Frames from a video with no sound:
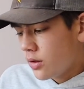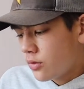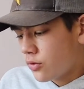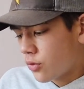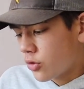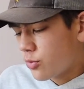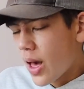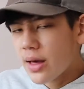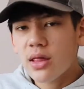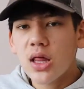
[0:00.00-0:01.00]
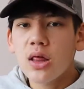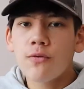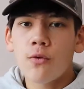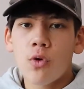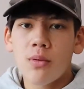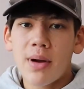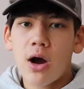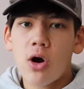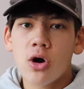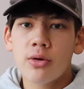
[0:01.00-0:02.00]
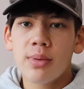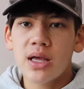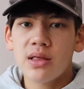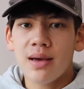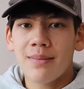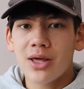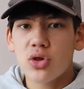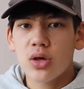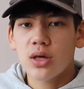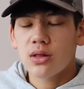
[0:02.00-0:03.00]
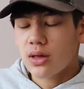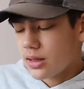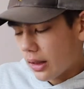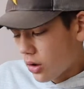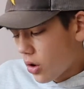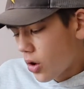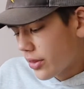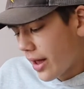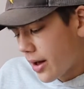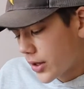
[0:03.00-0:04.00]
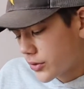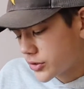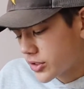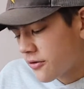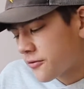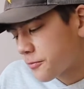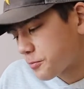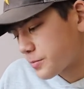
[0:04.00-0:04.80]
storage boxes for my hard baits and my jigs and like all that other stuff.